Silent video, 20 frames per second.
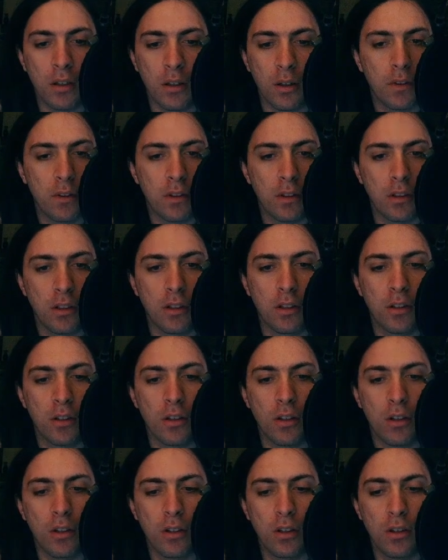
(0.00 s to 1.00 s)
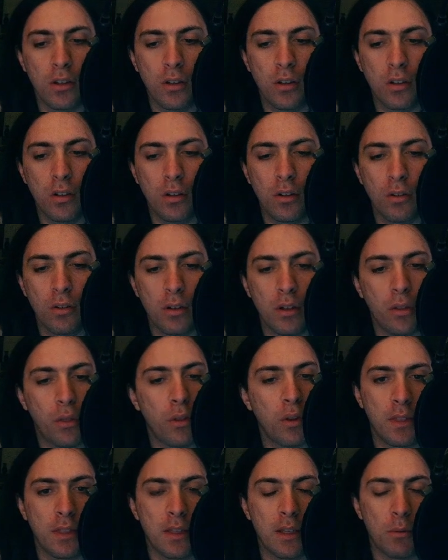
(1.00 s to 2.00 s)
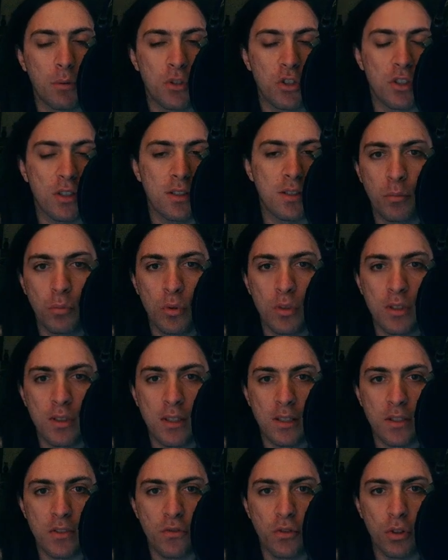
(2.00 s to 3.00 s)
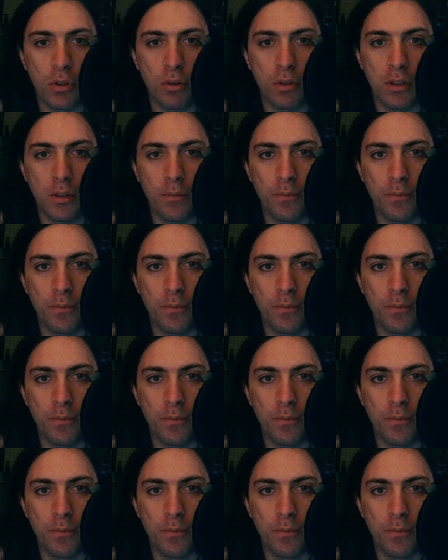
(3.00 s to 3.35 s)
No, I think there was just a presets folder.